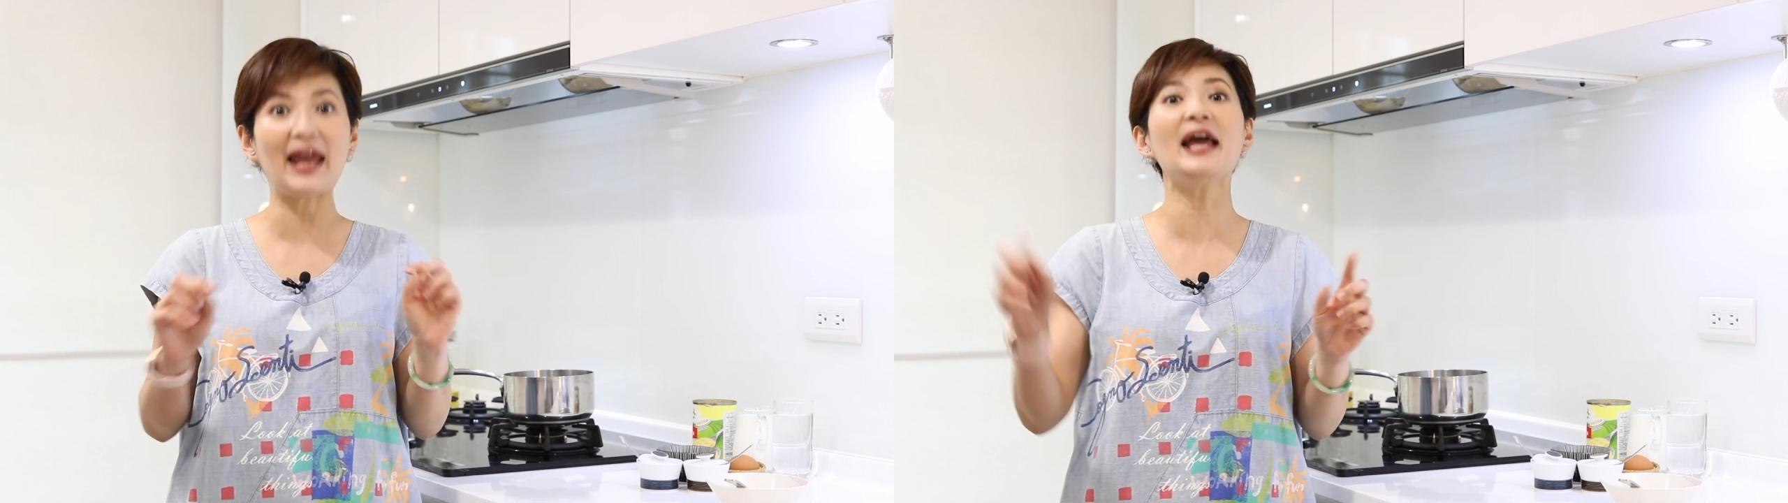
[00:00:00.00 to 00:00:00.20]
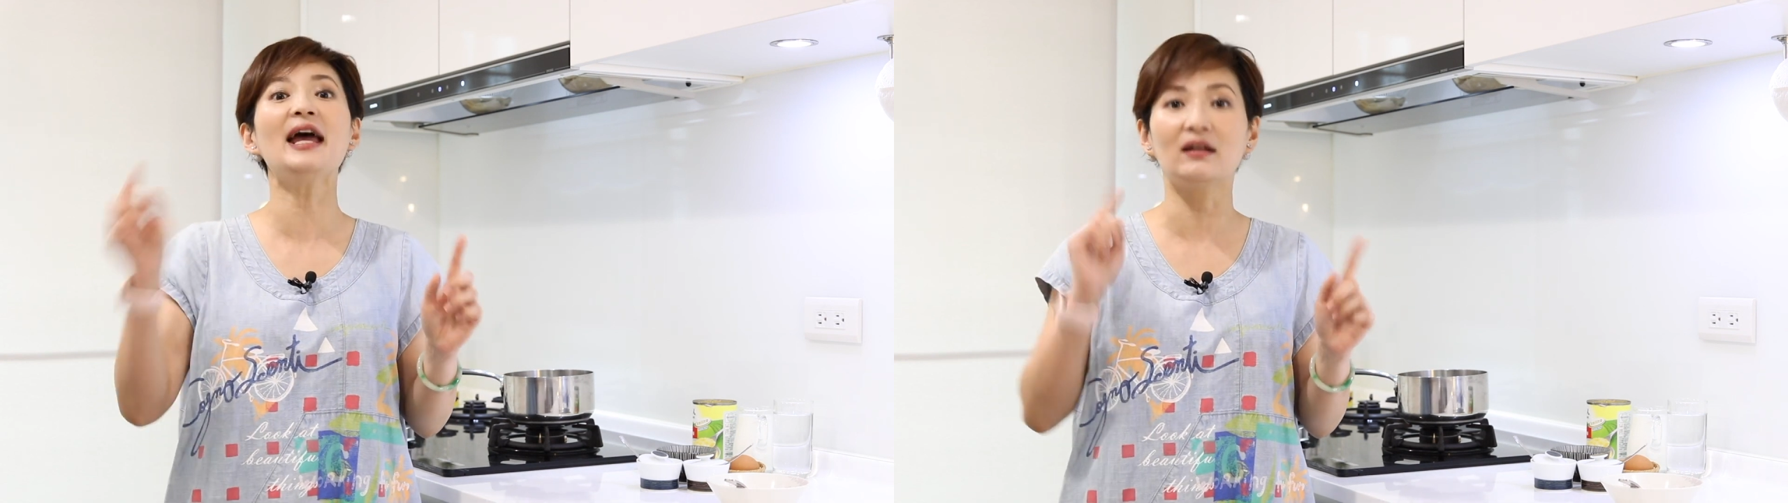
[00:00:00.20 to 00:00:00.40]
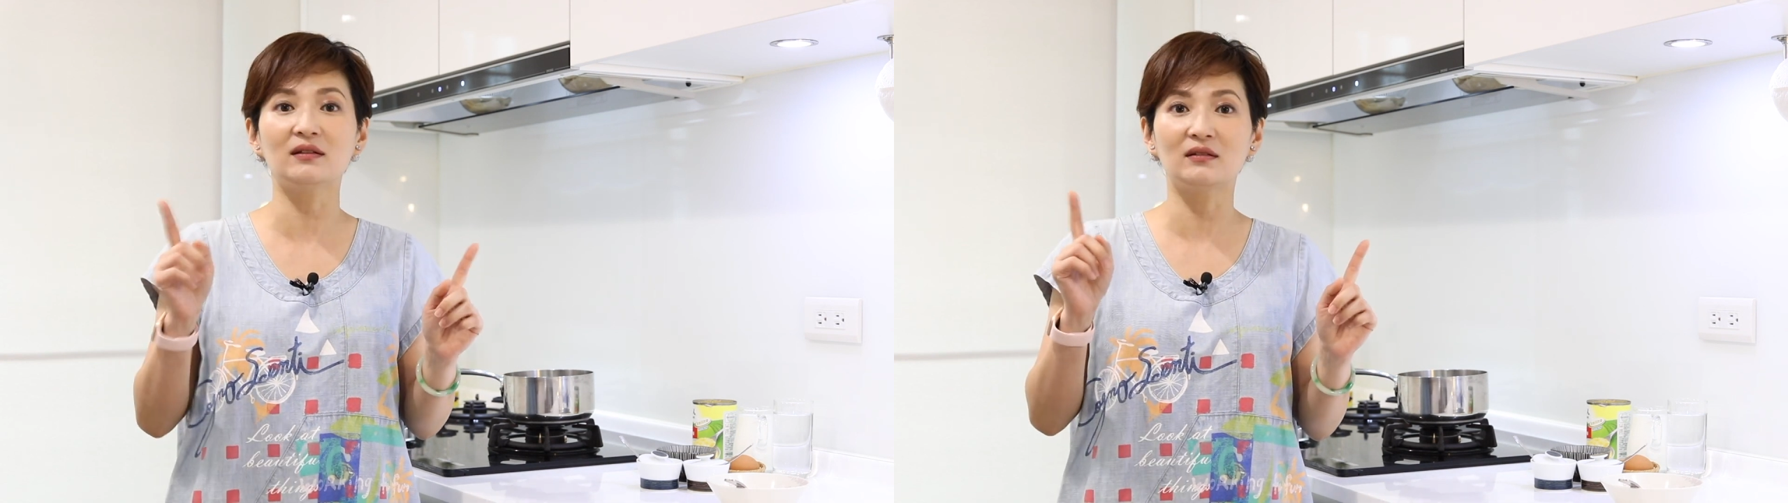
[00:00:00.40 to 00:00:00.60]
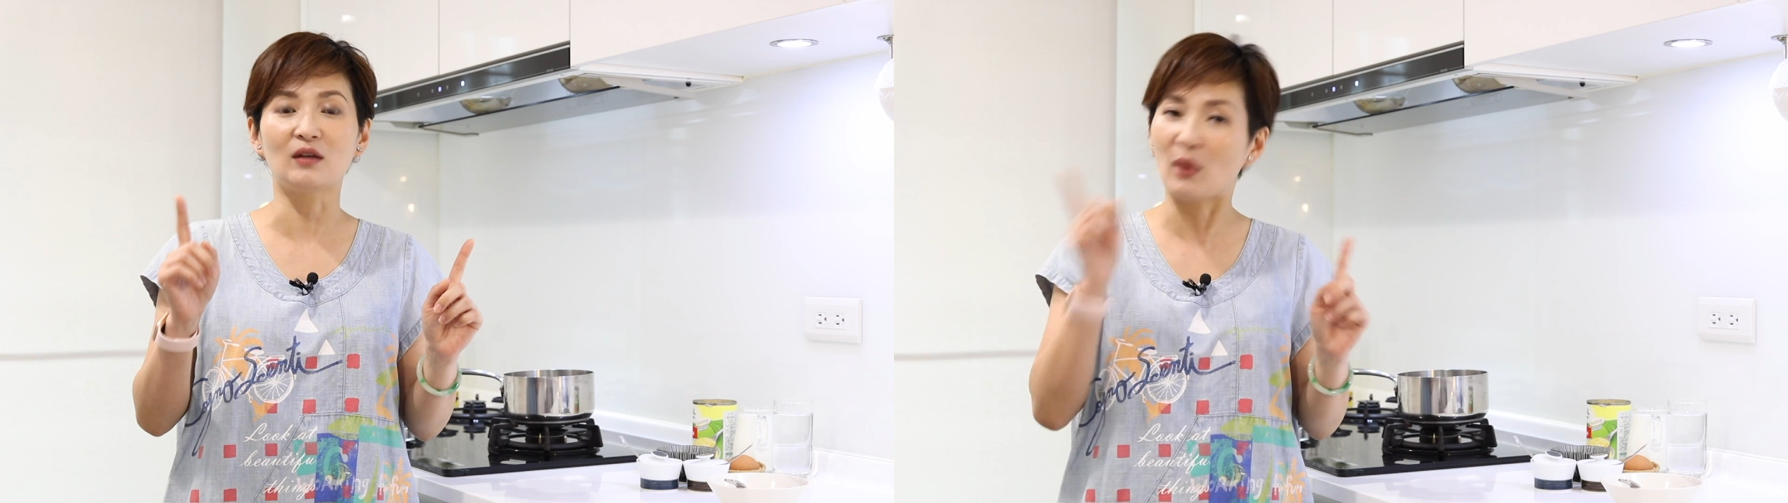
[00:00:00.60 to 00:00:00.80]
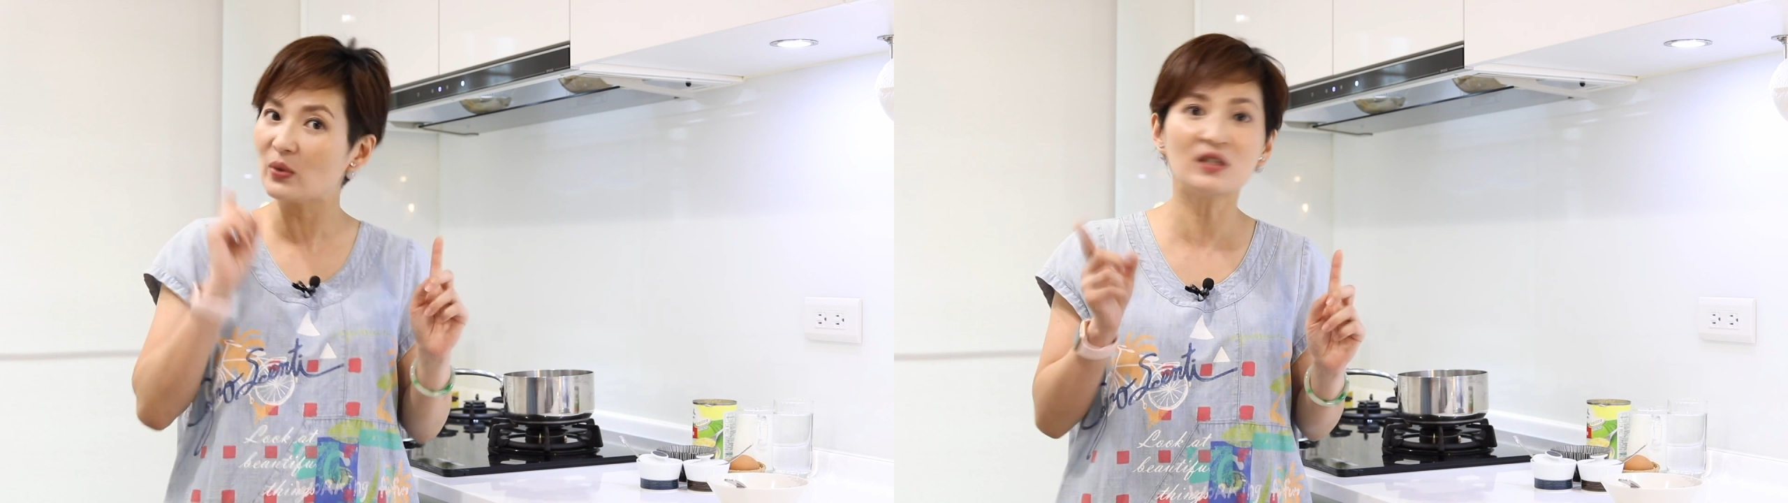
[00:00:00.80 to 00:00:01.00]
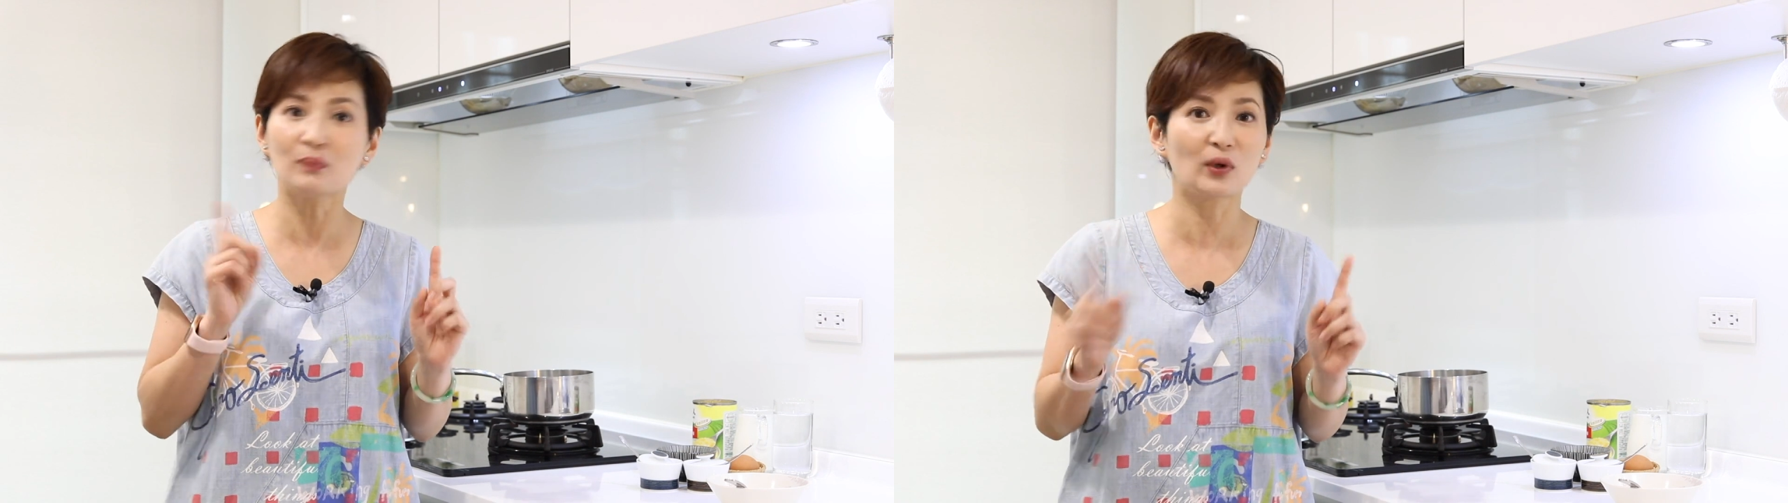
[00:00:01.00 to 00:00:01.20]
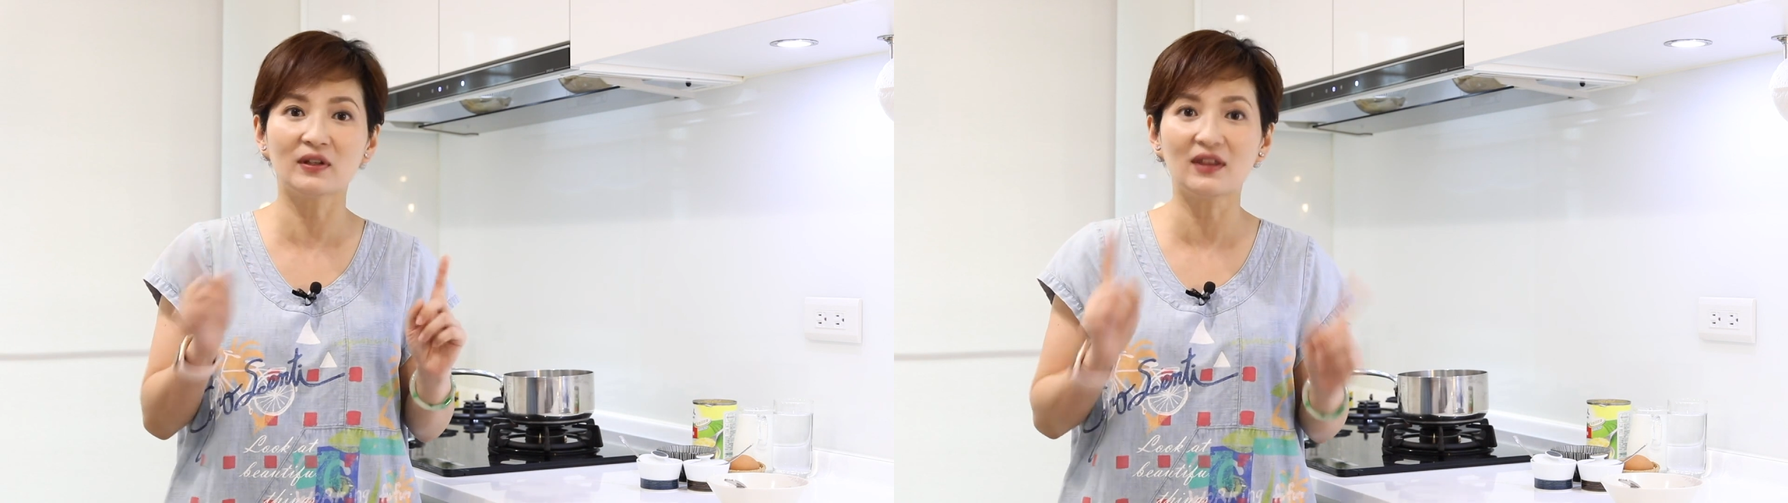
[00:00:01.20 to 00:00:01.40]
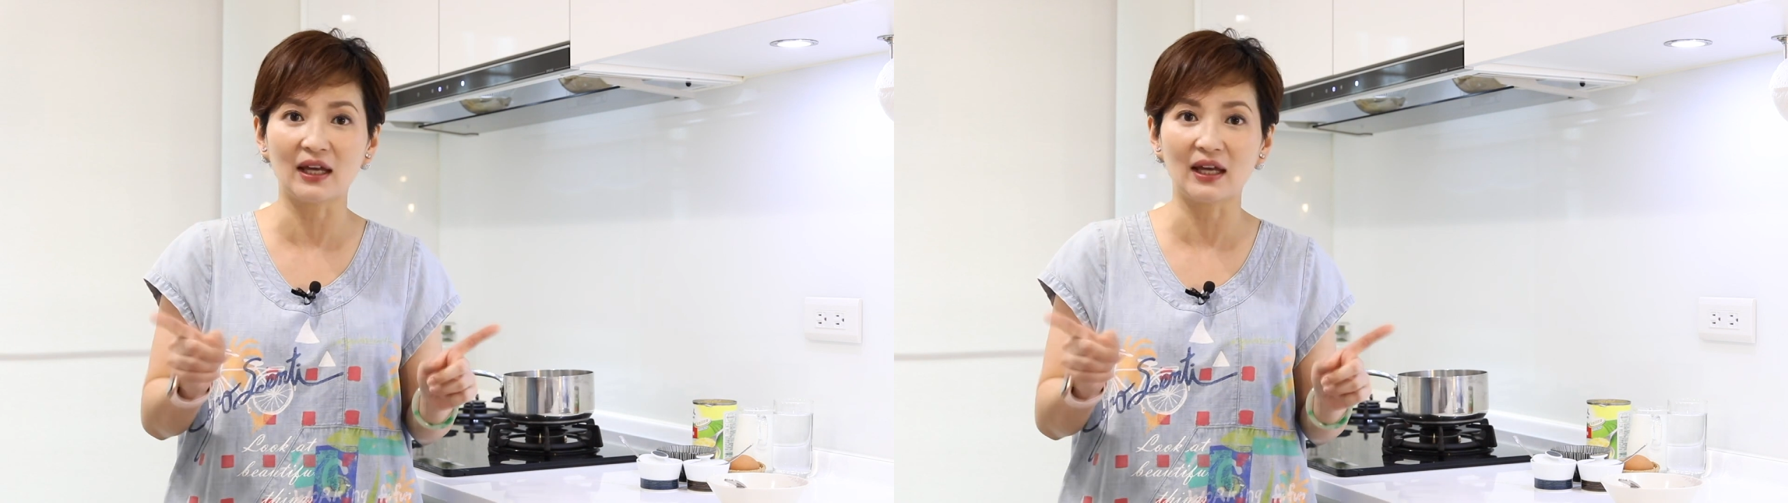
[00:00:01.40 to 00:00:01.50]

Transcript: and the most important